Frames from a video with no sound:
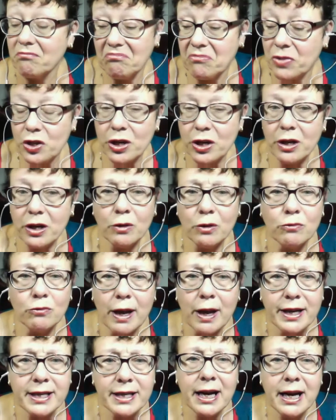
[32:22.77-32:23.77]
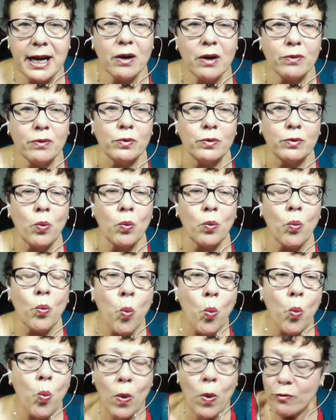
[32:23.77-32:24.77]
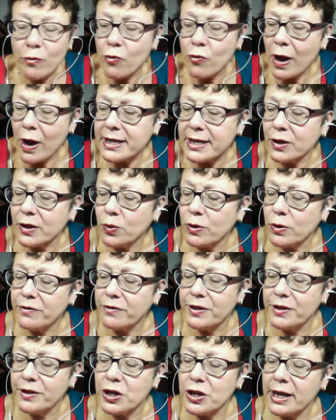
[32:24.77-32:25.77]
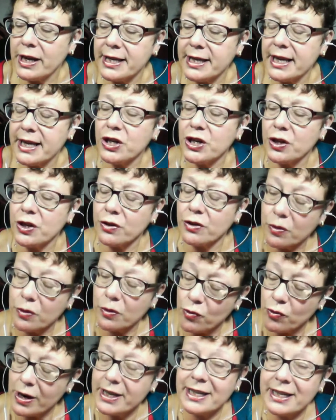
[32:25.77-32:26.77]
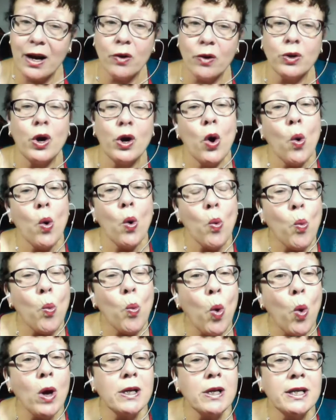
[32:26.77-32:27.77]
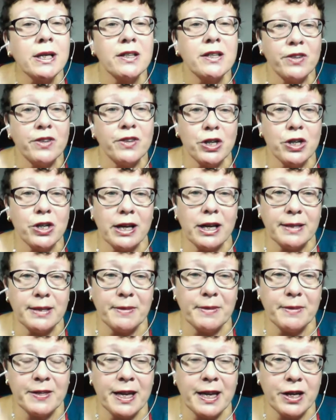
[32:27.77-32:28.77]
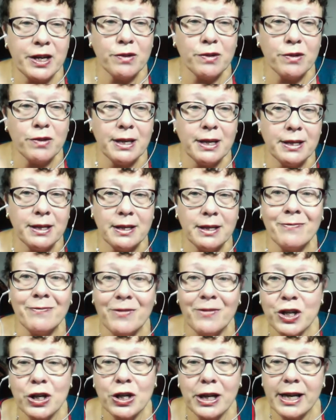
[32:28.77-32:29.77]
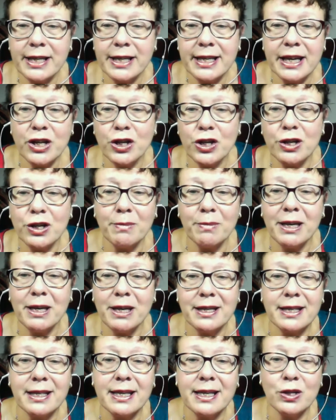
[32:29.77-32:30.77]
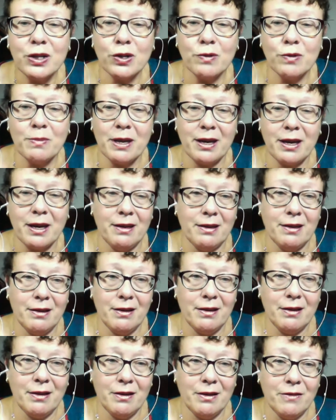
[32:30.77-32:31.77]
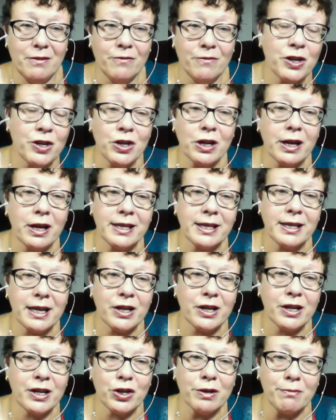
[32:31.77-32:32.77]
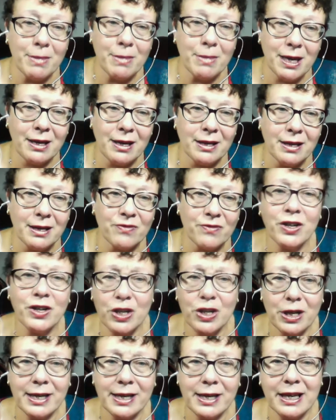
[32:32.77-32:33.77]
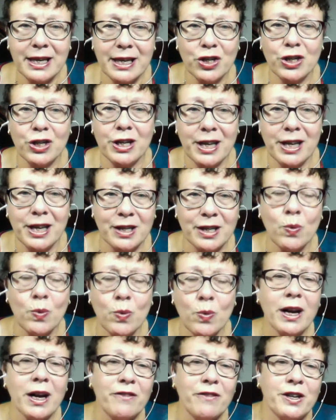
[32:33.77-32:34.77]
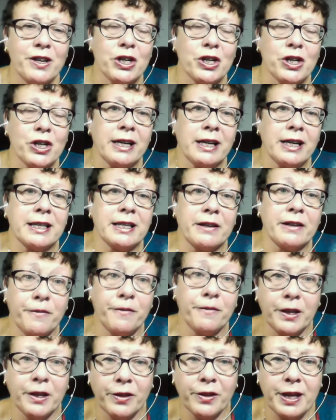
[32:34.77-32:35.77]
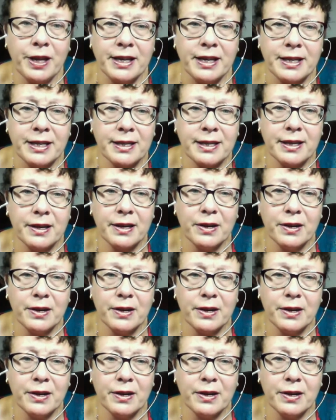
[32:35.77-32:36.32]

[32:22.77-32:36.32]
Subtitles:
Journal, write down the word visualization. Write down, what does visualization mean? Visualization means this to me. Visualization is, when I visualize, I feel this.